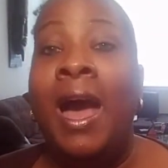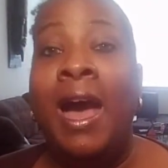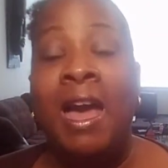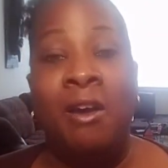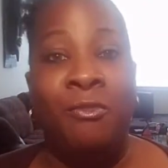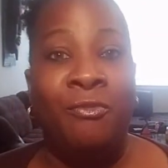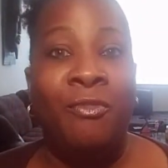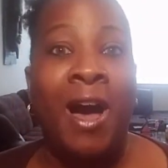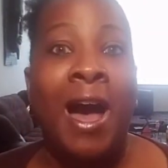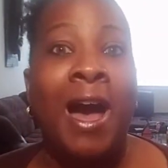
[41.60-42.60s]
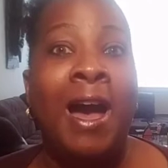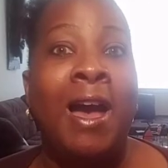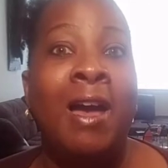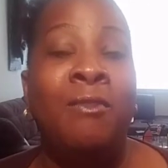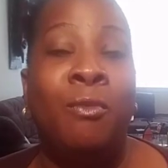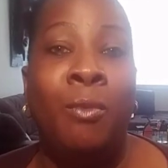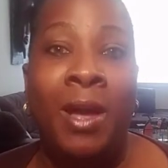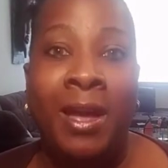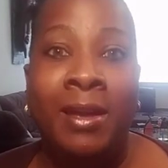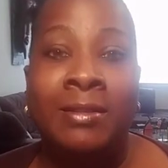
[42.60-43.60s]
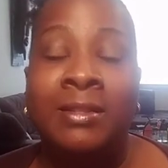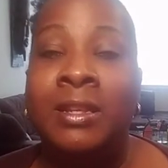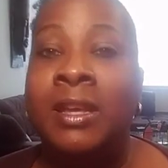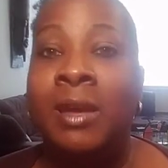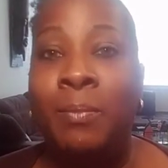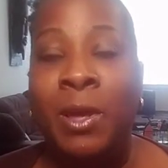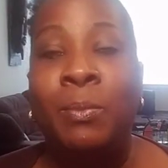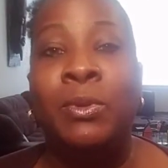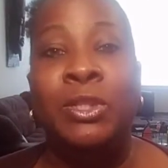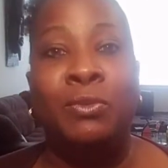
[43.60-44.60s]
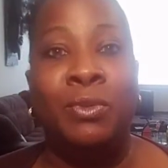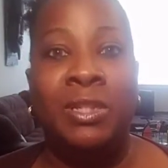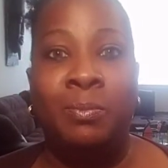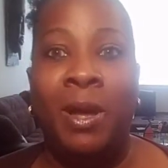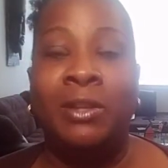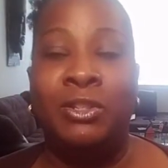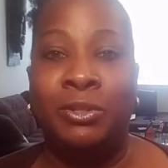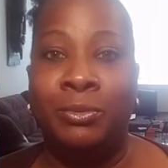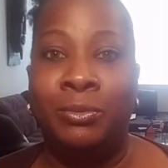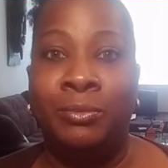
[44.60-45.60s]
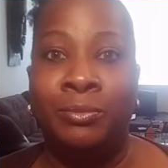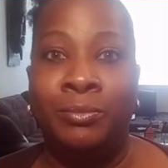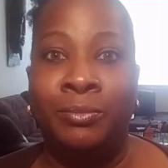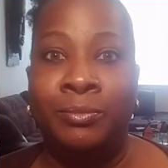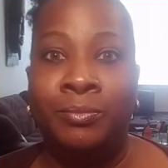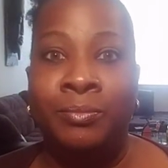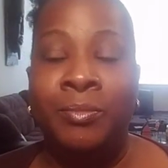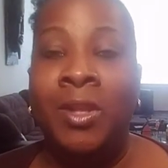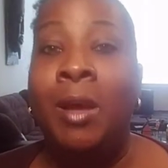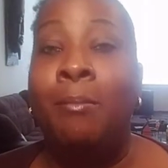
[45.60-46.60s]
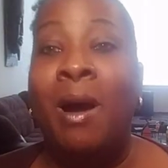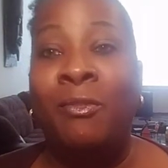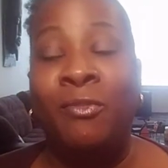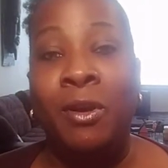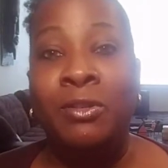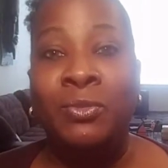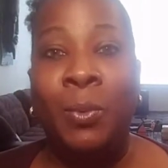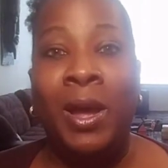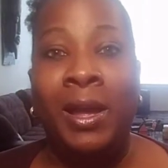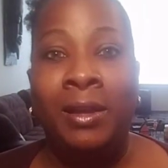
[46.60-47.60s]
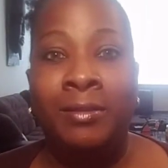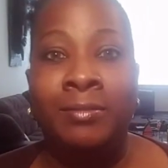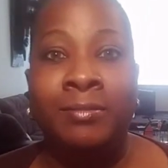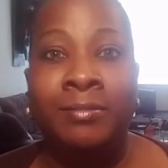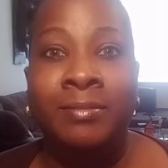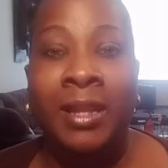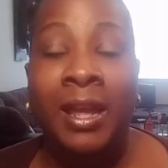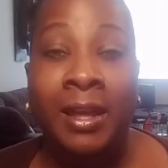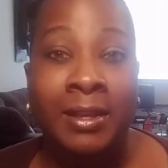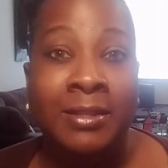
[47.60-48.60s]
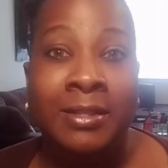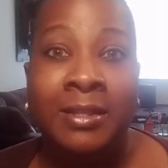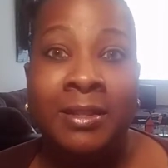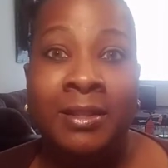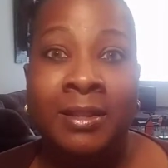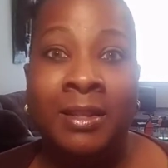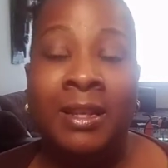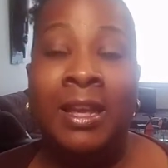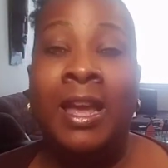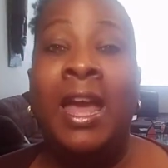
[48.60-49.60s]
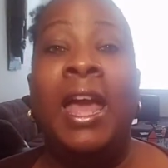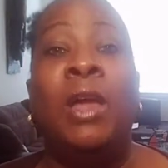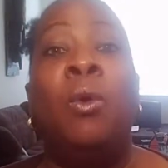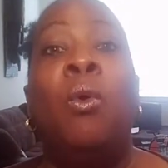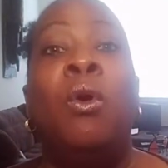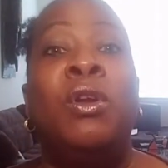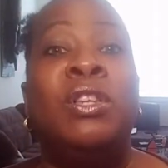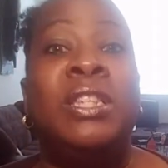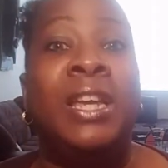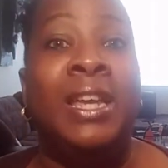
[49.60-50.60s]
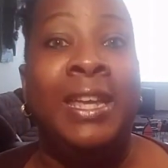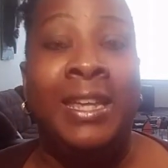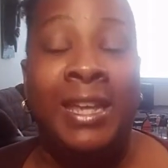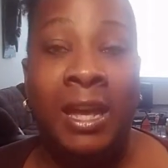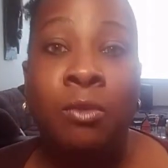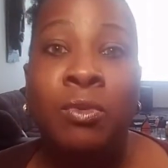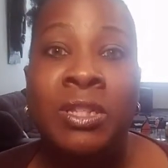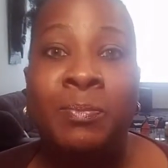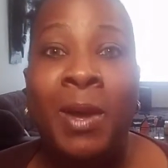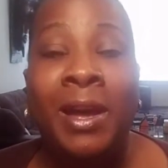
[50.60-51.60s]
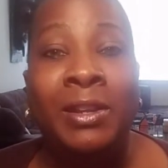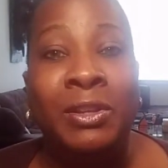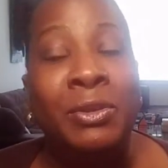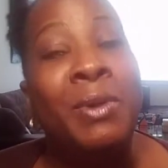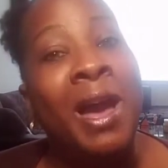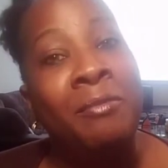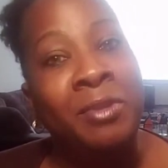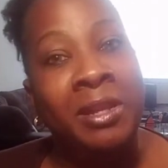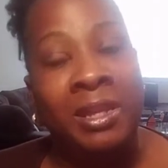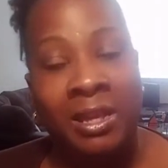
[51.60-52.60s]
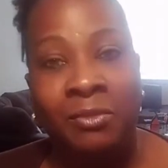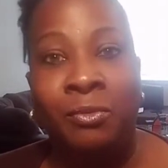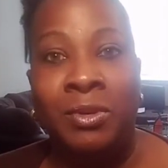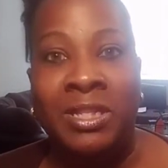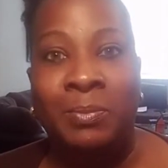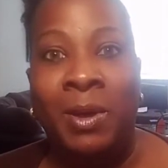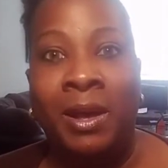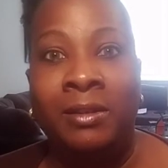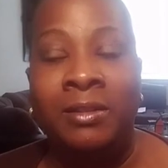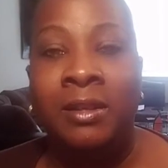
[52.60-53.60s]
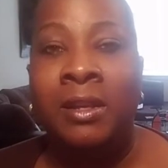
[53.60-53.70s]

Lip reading: I have 5 ways to get people to respect you. My first way is, in order to get respect, you have to give respect.